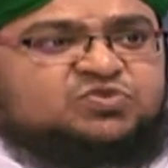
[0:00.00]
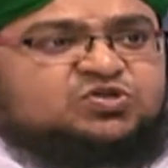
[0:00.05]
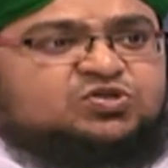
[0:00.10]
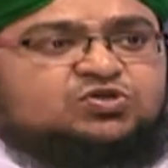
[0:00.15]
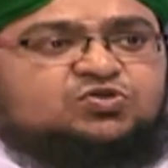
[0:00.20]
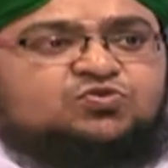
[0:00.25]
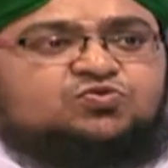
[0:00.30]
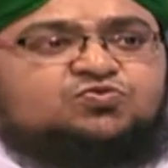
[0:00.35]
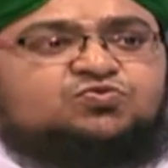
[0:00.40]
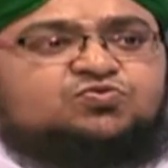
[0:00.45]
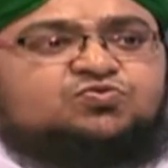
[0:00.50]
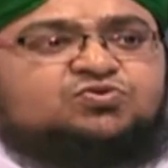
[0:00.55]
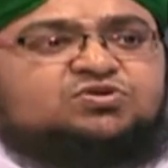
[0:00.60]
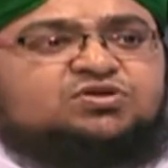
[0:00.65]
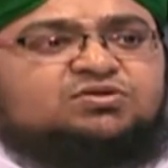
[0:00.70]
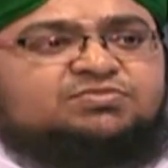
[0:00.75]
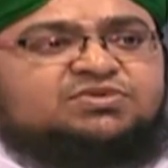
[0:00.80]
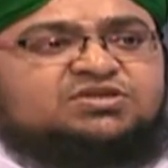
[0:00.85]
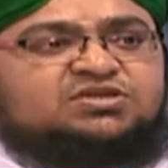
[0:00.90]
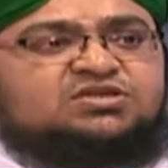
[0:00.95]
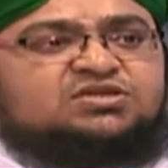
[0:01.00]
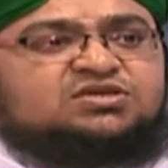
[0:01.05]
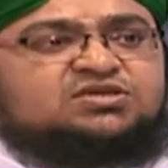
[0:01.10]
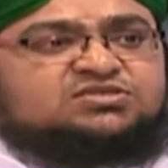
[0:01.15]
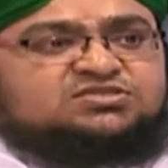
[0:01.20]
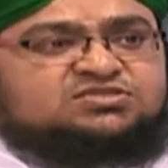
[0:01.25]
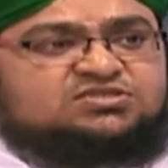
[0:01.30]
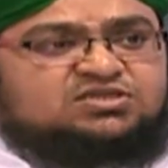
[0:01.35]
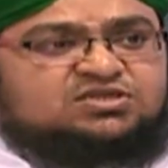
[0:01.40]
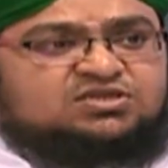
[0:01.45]
Due to committing a
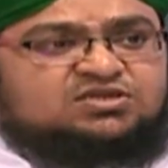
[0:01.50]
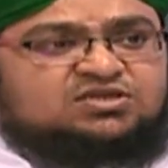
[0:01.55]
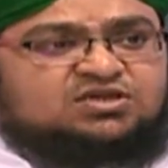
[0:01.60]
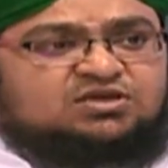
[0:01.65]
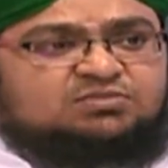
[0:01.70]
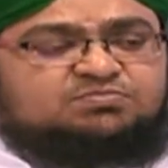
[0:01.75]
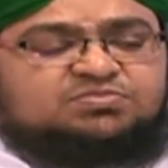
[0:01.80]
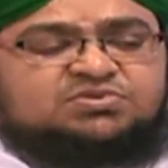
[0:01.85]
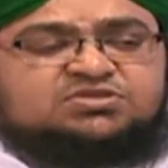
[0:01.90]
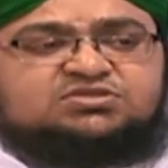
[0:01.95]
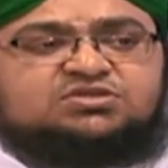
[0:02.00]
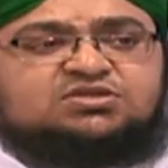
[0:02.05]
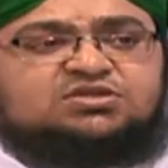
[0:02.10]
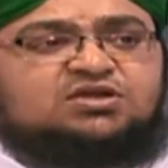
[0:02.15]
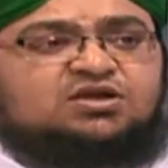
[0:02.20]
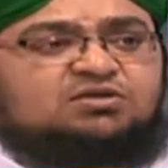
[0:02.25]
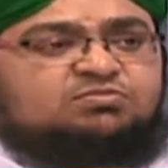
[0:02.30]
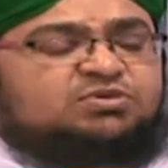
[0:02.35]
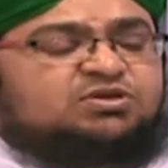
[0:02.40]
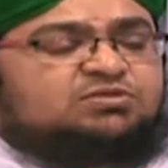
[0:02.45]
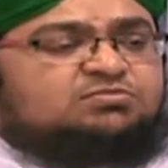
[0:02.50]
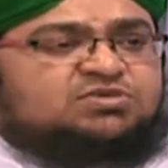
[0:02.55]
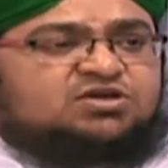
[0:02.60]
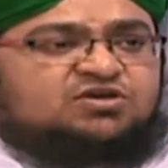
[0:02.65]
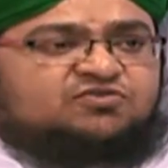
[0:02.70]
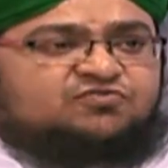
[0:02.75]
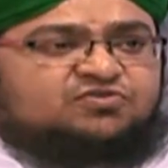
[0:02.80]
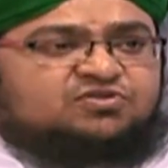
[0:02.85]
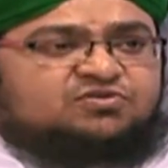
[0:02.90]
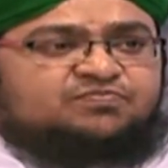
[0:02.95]
sin, a person can't become
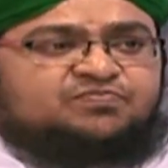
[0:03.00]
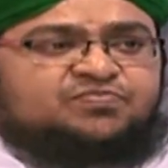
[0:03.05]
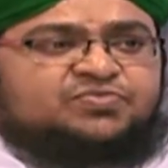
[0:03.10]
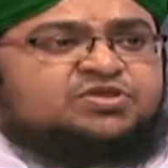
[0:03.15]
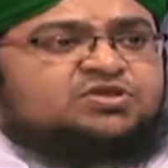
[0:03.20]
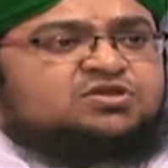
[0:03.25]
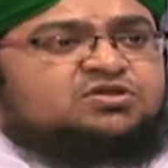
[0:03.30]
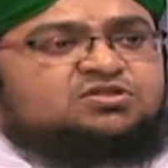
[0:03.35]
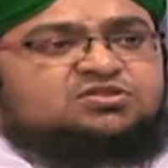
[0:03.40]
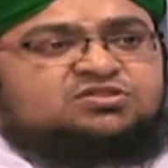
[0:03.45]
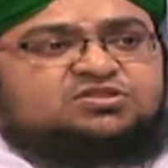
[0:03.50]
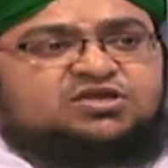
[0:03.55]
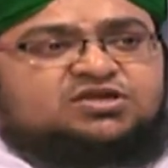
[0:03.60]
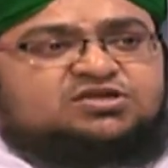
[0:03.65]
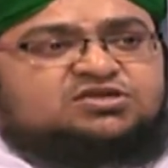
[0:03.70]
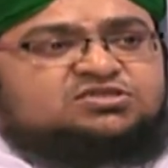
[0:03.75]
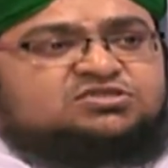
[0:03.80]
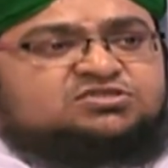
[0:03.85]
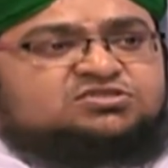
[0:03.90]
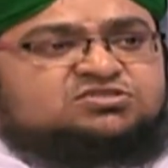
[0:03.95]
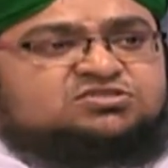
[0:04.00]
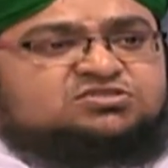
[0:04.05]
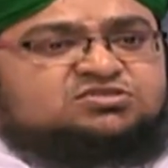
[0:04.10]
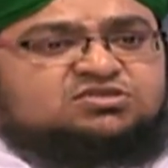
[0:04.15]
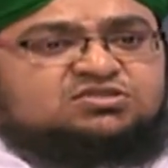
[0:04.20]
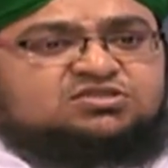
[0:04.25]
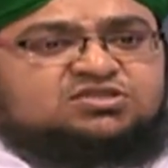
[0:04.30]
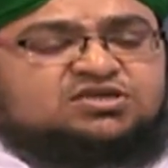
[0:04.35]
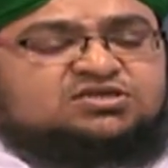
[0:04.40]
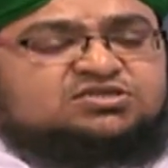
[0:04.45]
kafir. That is
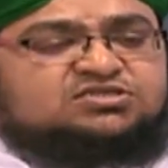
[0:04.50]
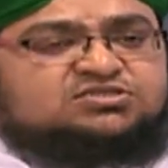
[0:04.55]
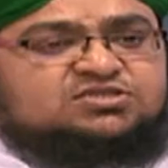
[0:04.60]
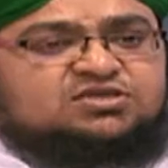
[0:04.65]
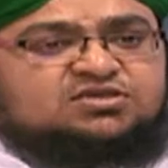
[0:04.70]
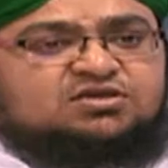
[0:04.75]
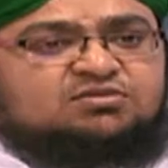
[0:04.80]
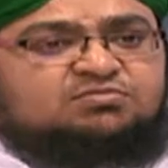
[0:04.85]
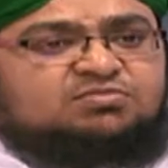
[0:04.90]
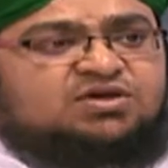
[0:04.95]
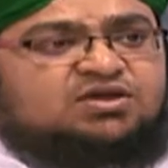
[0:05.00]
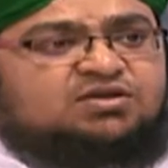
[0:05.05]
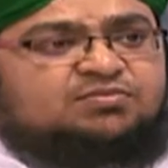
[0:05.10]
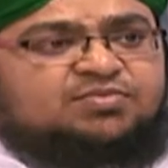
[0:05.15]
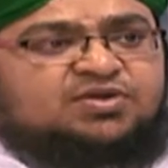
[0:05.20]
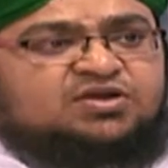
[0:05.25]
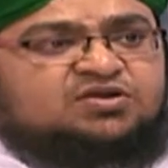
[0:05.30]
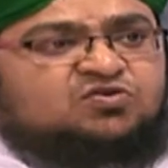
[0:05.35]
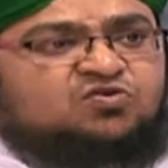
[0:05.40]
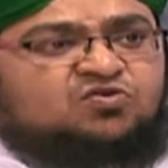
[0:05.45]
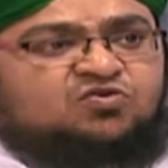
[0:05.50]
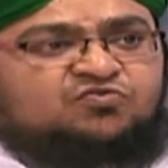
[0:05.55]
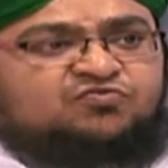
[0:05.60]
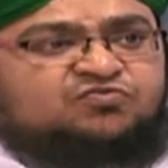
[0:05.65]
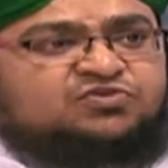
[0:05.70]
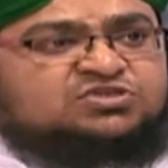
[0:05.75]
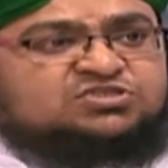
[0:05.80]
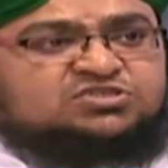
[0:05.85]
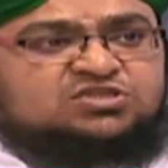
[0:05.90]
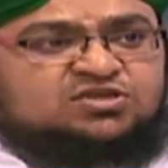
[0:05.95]
the commandment of
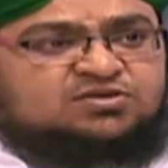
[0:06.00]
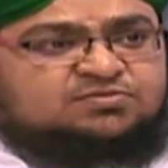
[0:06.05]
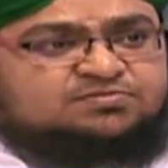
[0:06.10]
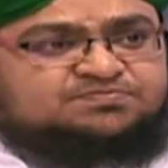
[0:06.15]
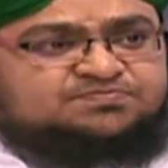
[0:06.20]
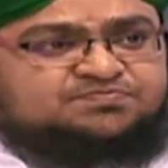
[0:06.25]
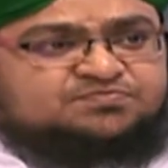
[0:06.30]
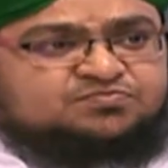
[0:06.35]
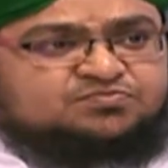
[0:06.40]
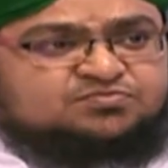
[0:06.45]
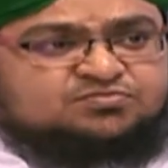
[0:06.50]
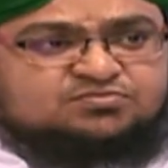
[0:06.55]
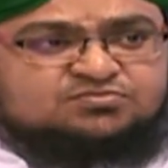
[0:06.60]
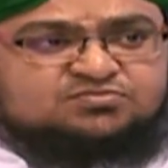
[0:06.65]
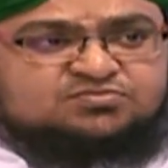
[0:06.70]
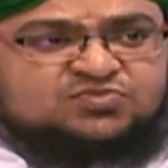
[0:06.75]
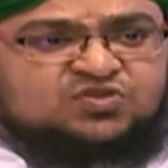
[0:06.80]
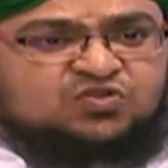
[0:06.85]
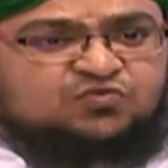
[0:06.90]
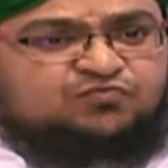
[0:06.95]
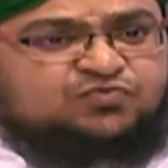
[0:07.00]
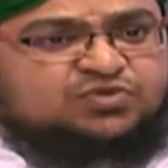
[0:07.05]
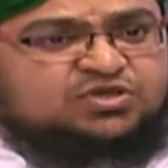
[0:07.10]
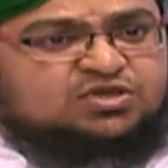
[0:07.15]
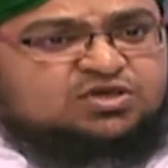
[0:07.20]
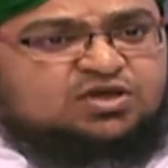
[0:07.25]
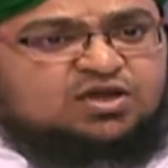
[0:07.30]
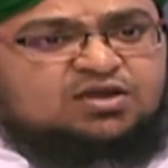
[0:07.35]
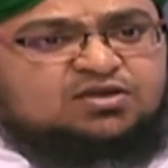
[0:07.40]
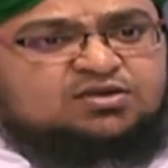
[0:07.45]
Islam. We
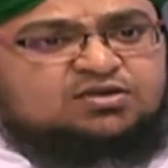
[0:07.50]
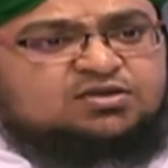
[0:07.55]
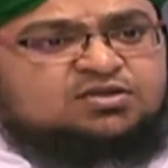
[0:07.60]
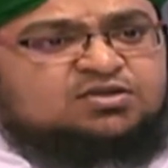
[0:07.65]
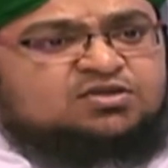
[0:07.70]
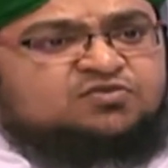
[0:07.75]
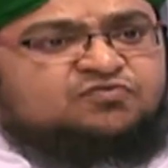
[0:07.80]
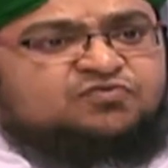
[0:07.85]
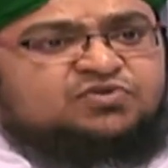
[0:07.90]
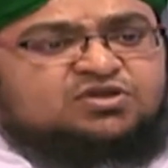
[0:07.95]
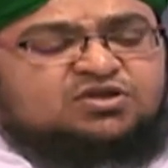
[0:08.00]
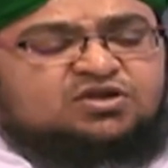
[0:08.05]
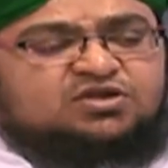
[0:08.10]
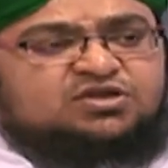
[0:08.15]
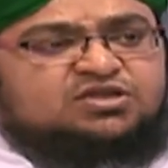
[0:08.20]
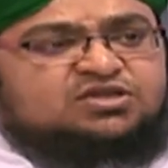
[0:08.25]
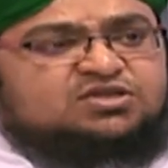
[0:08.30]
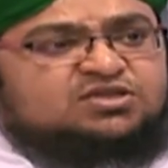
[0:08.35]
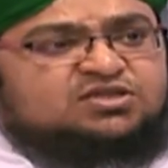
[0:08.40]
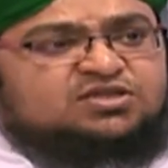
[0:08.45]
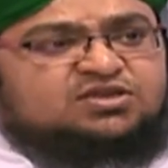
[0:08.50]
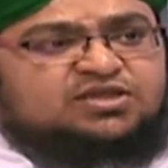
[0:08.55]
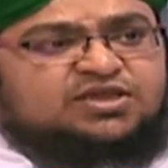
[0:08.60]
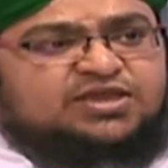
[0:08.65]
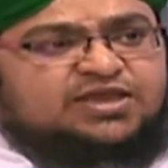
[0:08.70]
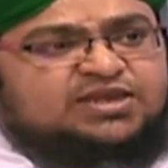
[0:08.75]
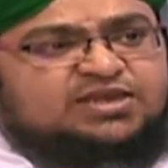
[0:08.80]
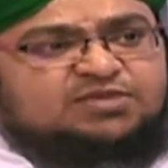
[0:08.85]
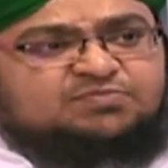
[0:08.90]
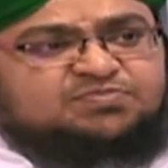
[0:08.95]
can't declare
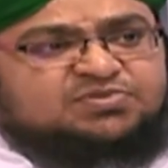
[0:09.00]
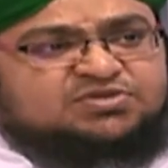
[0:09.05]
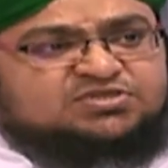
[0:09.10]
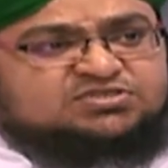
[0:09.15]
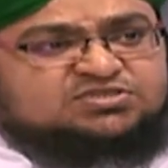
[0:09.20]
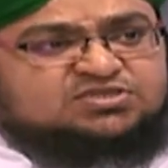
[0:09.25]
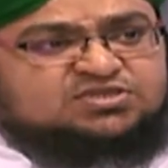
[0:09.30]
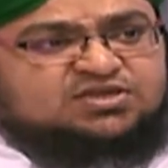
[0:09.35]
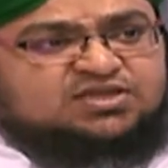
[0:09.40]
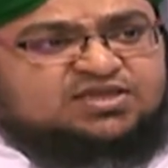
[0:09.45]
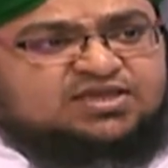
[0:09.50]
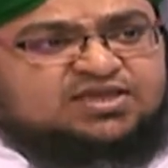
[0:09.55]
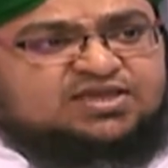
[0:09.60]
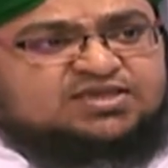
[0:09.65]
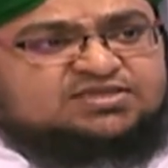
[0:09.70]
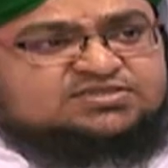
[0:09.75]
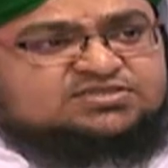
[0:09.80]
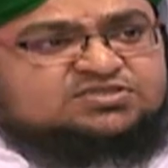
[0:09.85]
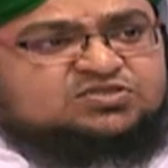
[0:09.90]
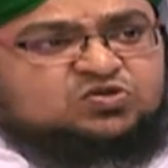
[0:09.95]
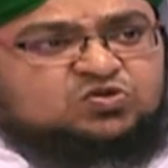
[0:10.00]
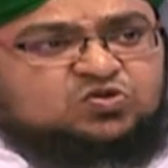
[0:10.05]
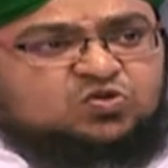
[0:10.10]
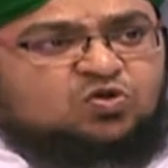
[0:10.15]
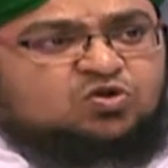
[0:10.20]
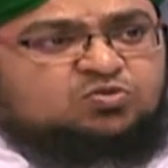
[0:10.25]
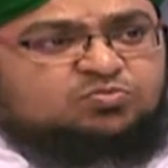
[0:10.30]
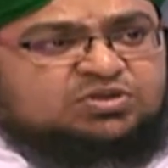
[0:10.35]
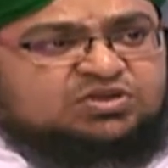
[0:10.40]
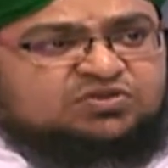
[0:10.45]
any person as
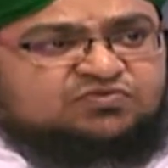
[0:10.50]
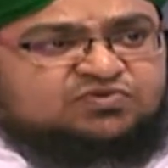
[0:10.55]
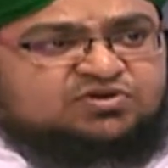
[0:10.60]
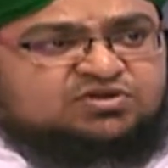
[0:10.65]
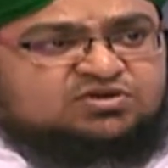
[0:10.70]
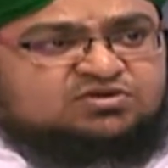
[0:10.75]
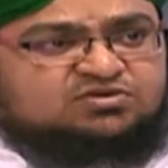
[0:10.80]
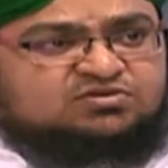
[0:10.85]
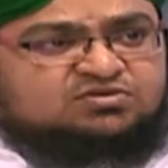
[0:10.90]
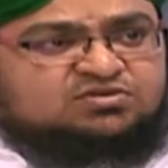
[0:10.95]
non-believer